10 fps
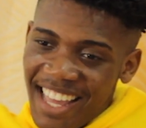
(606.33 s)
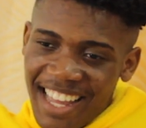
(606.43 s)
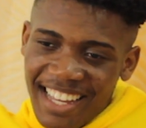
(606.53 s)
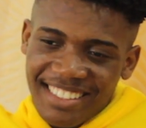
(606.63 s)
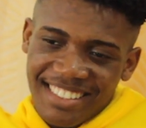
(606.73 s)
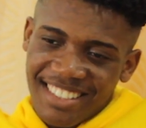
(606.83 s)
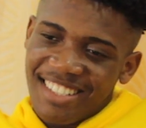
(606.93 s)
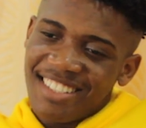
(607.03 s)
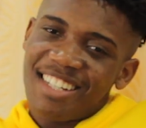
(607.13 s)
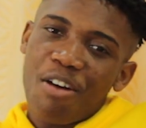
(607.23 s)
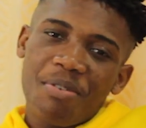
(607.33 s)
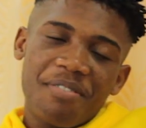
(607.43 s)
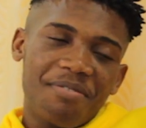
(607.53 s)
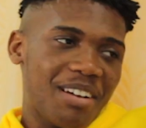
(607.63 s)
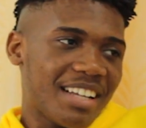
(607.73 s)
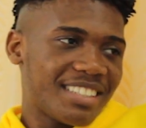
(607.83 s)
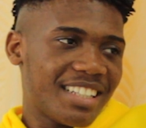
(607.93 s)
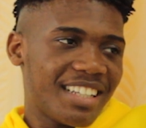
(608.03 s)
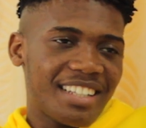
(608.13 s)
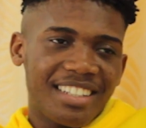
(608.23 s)
Yeah, it's coming
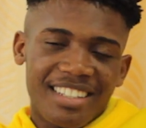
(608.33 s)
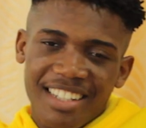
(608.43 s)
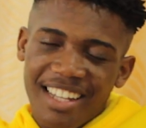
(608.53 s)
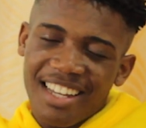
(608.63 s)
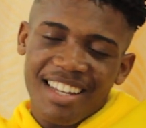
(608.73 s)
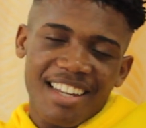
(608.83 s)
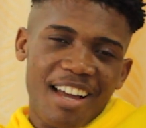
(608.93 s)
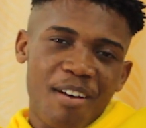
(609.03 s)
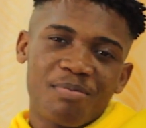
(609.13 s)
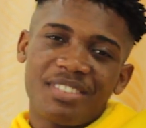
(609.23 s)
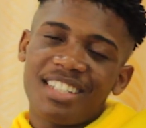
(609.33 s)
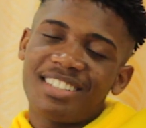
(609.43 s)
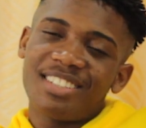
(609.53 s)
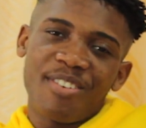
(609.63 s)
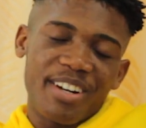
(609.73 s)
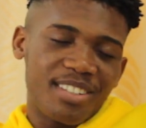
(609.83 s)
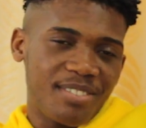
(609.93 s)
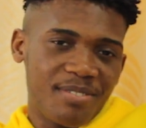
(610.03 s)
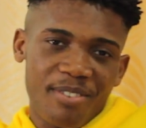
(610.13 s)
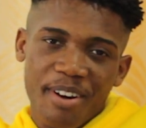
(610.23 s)
fast, and I'm just
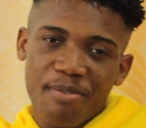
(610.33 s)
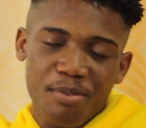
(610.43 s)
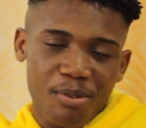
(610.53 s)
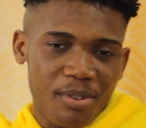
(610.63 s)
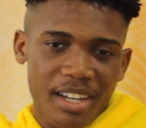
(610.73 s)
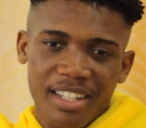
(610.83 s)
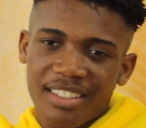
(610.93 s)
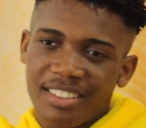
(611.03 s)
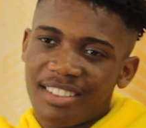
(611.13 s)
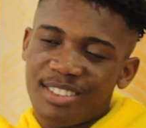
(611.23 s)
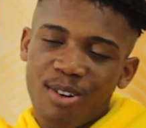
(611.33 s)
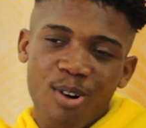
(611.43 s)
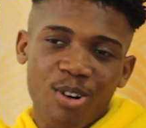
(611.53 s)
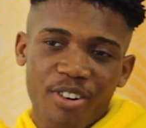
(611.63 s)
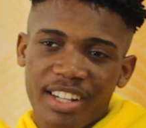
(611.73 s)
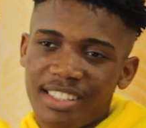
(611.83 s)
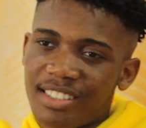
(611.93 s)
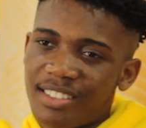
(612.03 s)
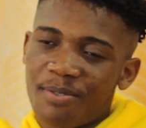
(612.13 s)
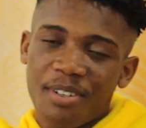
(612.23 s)
grateful, and it's all
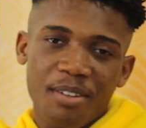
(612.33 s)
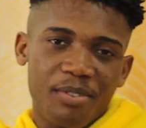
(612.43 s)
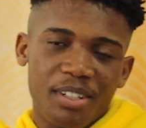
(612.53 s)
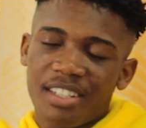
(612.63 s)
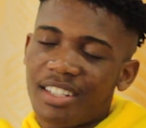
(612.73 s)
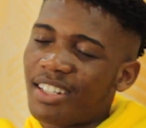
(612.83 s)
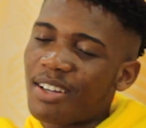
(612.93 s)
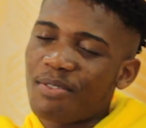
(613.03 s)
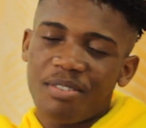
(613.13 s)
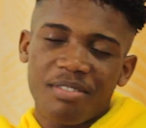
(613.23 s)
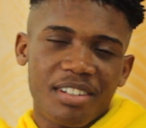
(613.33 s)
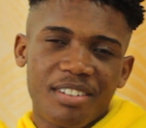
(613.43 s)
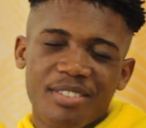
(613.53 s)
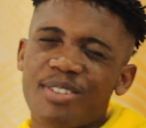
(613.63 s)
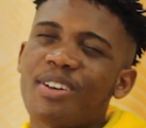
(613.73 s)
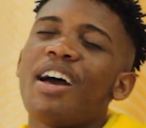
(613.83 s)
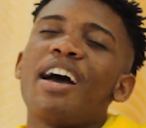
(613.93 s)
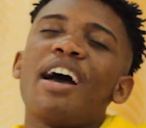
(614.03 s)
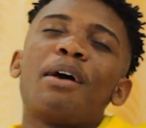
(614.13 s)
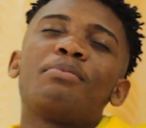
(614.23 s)
grace, favored, and everything. So
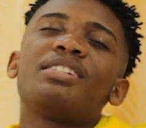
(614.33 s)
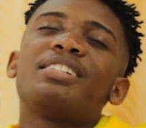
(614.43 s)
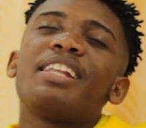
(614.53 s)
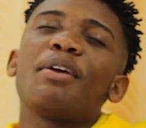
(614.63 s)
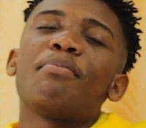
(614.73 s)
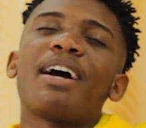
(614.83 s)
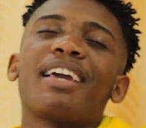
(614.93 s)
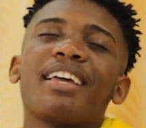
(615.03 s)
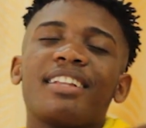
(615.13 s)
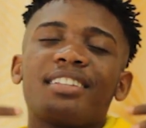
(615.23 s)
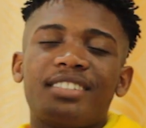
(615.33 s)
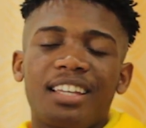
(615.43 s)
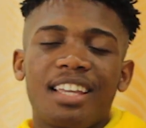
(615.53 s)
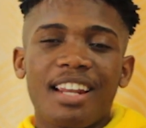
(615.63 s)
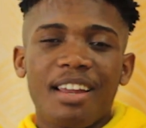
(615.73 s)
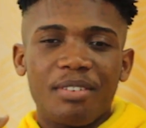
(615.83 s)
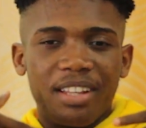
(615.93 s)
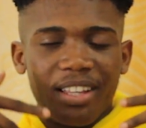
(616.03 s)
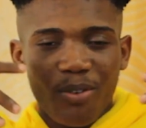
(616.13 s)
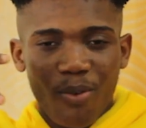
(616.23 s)
I'm just laying back and taking
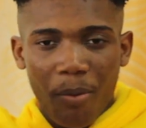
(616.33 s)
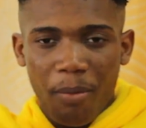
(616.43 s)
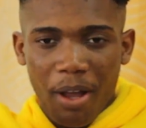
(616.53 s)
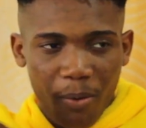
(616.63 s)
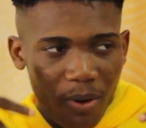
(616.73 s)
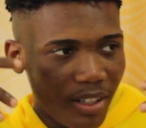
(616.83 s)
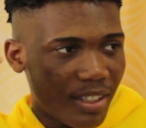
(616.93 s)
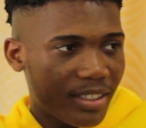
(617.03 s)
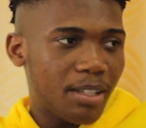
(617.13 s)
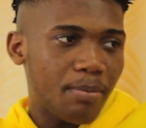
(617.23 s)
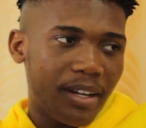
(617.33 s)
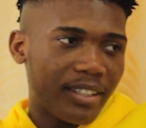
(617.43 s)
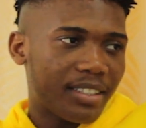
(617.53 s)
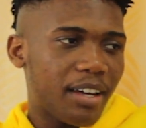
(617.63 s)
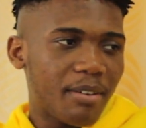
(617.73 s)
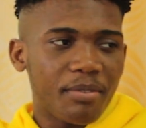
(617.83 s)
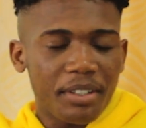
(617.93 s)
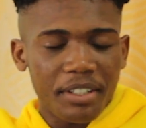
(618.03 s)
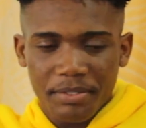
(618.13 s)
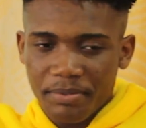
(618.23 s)
everything one by one, a step at a time.
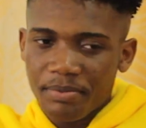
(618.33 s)
Yeah.